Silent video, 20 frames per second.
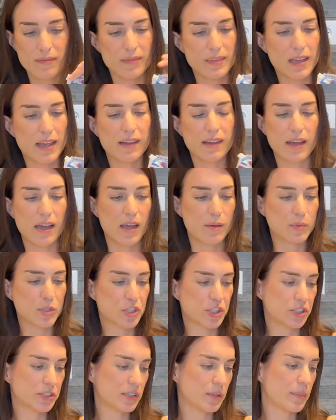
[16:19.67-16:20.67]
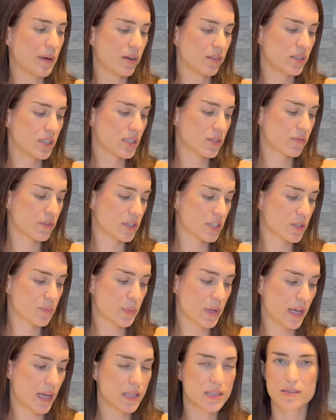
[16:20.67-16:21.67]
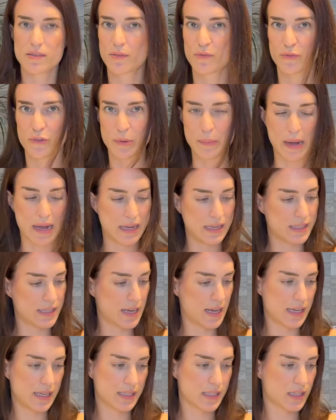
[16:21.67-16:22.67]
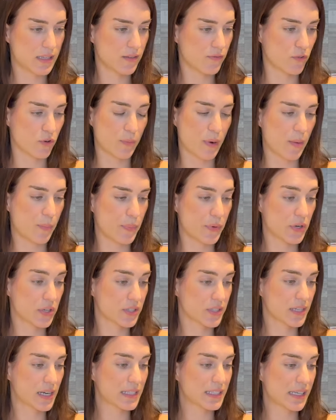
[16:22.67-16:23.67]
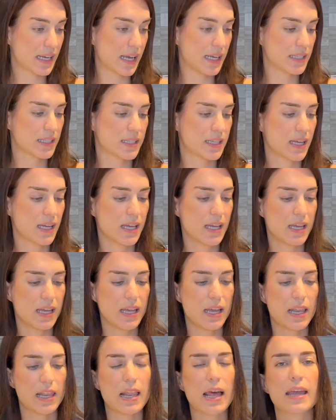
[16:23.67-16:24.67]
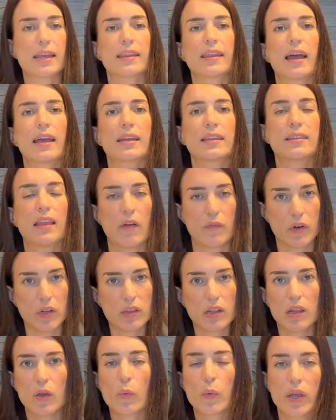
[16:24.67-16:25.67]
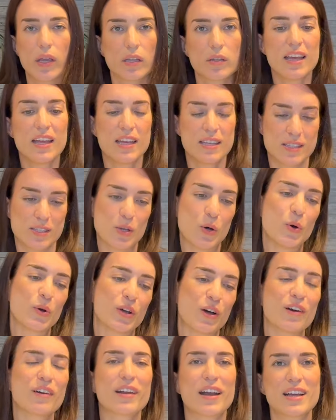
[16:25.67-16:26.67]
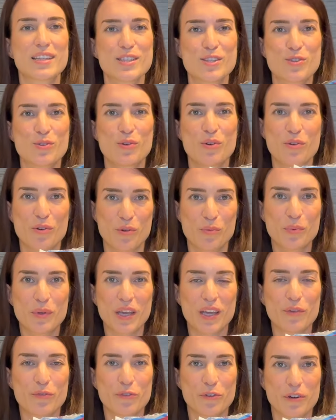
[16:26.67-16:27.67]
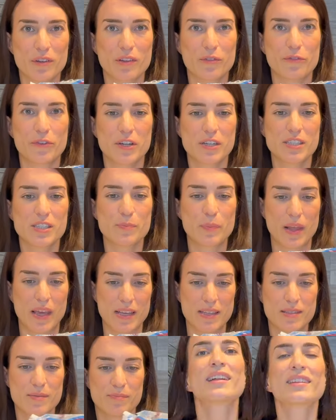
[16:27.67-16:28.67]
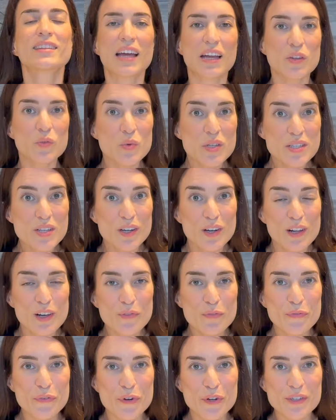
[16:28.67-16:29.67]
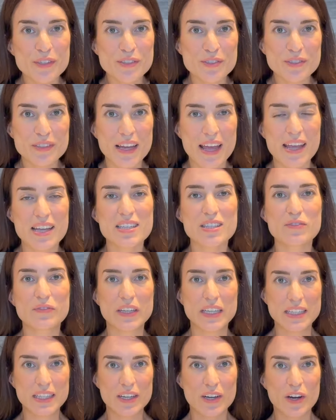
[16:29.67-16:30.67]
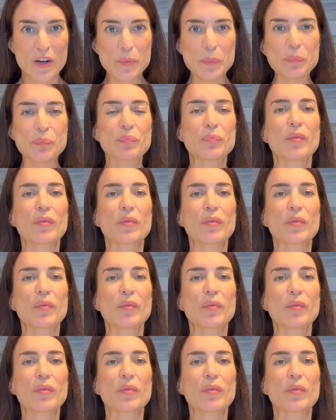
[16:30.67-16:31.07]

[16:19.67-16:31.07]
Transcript: Like, I'm sure about this first place for my taste, for my personal taste. Like, they definitely win. So congrats to Kruky for the first place. That was all for today's video.